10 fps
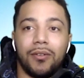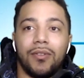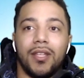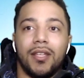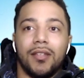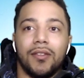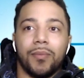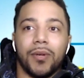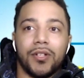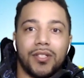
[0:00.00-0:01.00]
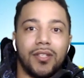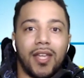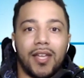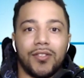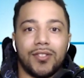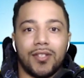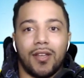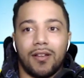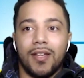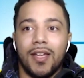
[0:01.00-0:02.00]
the person that
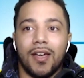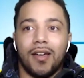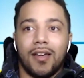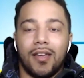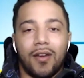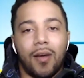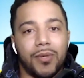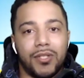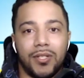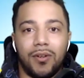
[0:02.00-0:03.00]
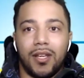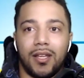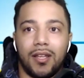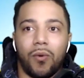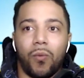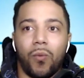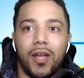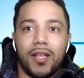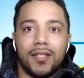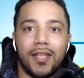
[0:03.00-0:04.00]
saw an opportunity in a
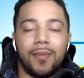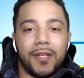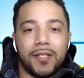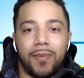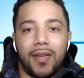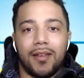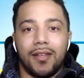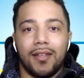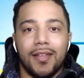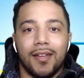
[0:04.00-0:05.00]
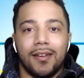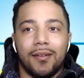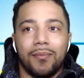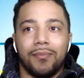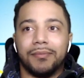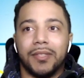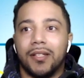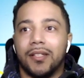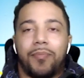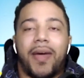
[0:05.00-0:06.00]
way to keep expanding
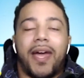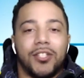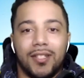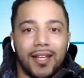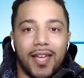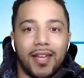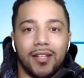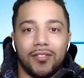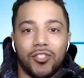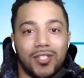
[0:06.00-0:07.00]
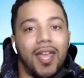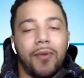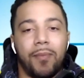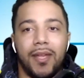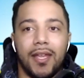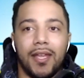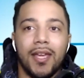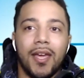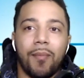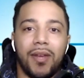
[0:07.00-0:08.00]
a passion that kind of just came to be.
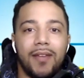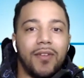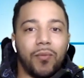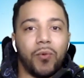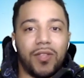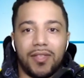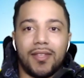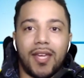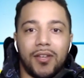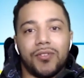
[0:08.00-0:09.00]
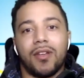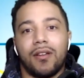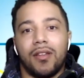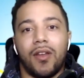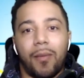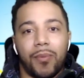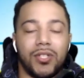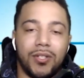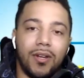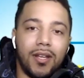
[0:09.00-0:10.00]
But even within that, you saw an
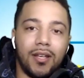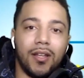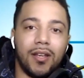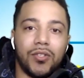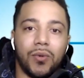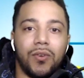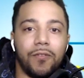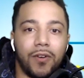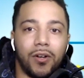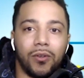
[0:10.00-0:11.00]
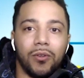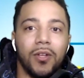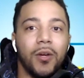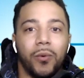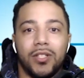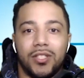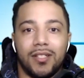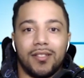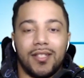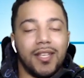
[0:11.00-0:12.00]
opportunity to get into a new vertical, which
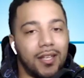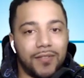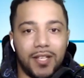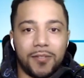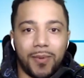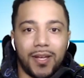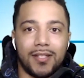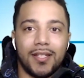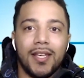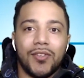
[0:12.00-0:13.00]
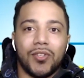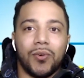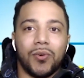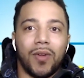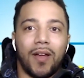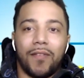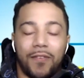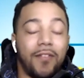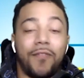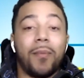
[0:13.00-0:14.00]
is the NFT space. So
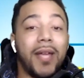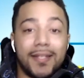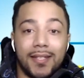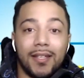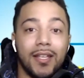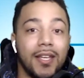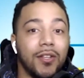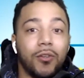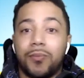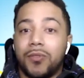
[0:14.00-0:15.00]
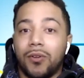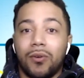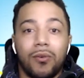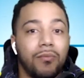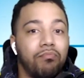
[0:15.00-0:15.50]
if I'm guessing, the crypto